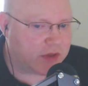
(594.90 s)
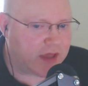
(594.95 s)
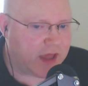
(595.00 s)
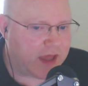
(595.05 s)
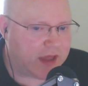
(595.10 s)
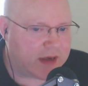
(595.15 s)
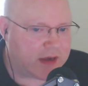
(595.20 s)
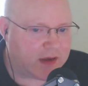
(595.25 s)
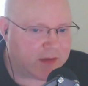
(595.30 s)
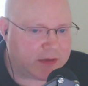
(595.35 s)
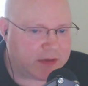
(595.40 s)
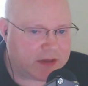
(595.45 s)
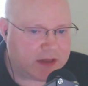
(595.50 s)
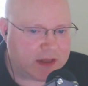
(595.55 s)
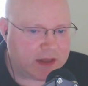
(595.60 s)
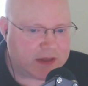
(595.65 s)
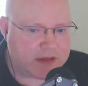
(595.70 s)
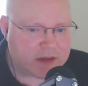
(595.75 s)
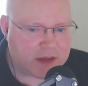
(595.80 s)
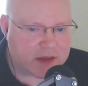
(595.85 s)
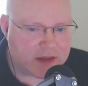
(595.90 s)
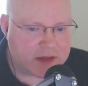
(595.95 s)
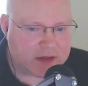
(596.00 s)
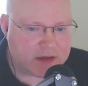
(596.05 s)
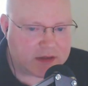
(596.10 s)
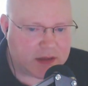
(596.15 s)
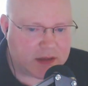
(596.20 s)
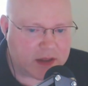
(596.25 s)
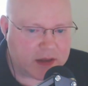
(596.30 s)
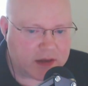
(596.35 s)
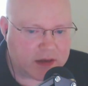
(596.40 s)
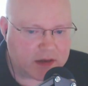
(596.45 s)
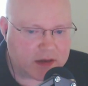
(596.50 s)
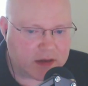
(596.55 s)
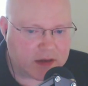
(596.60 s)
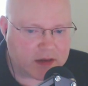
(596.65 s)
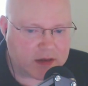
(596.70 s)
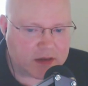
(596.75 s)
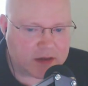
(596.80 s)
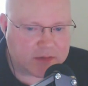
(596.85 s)
And I mean
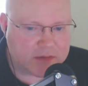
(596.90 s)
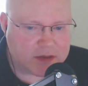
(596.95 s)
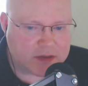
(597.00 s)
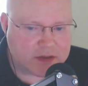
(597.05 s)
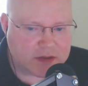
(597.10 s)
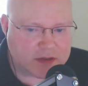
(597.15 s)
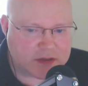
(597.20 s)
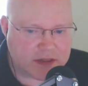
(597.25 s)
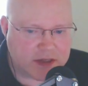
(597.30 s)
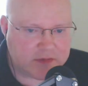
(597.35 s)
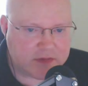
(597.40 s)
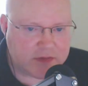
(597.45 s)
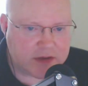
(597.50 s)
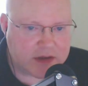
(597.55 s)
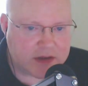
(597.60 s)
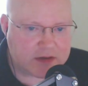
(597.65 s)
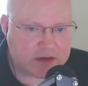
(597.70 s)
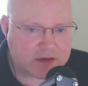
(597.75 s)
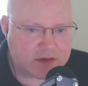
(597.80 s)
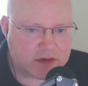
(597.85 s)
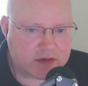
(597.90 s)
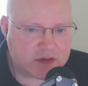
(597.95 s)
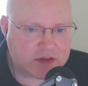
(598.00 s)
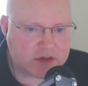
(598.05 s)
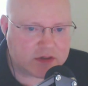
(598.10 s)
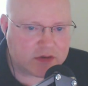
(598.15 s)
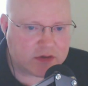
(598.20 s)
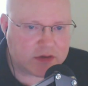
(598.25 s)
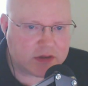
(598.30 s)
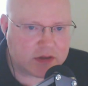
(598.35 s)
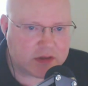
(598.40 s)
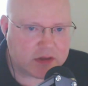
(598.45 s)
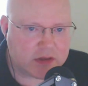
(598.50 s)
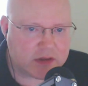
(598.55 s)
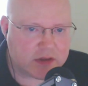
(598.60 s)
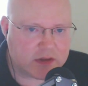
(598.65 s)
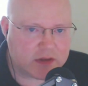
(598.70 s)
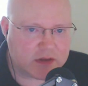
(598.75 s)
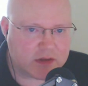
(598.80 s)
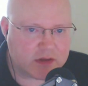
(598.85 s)
let me just see if I can just show you
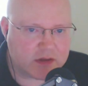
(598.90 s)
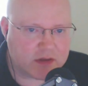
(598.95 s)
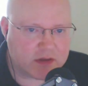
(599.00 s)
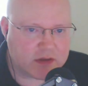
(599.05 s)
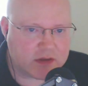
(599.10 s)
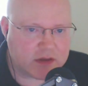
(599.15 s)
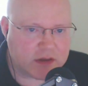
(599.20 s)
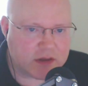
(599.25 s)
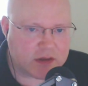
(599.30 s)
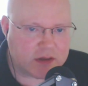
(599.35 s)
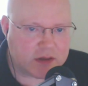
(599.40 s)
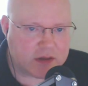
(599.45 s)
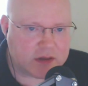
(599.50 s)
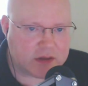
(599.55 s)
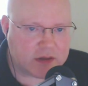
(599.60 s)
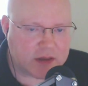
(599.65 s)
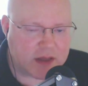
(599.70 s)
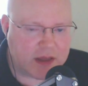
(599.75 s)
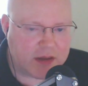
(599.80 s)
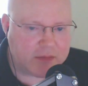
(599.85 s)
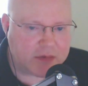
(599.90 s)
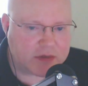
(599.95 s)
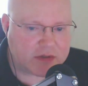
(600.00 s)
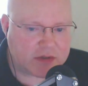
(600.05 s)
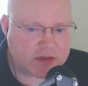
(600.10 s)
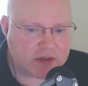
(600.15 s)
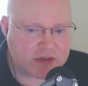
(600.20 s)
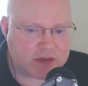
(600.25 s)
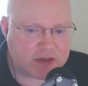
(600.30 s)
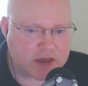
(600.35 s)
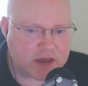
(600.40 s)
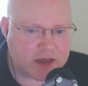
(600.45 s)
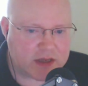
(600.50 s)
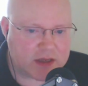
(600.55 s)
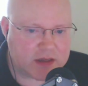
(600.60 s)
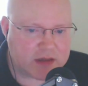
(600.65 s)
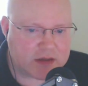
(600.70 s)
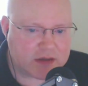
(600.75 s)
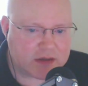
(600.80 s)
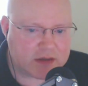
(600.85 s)
the image
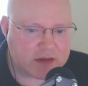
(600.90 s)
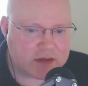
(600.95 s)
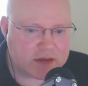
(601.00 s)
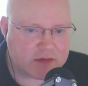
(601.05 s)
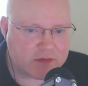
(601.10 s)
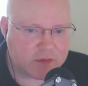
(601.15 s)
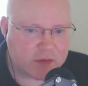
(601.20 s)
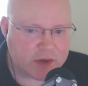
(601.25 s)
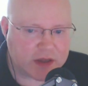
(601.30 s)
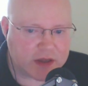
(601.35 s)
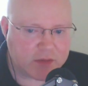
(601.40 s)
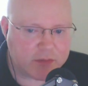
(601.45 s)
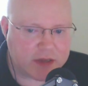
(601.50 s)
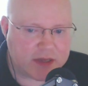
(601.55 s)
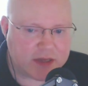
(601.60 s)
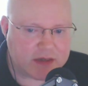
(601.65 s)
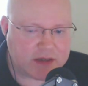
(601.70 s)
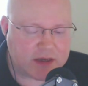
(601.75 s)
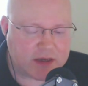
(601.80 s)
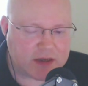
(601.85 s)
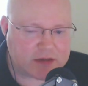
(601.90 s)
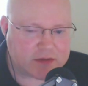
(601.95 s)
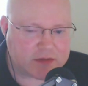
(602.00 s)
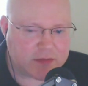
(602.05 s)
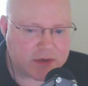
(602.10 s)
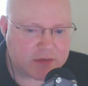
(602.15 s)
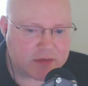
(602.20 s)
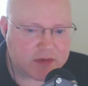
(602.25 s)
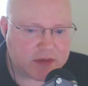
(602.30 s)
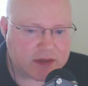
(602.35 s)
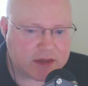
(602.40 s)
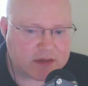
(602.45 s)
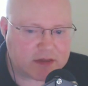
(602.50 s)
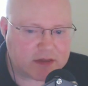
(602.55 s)
that Wikipedia has about things